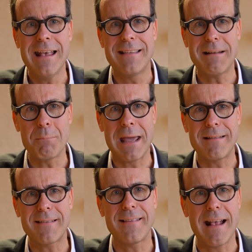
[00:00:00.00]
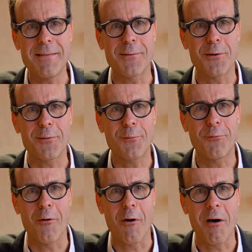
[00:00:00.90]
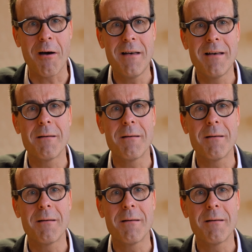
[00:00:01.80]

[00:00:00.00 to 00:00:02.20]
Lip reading: that made sensors for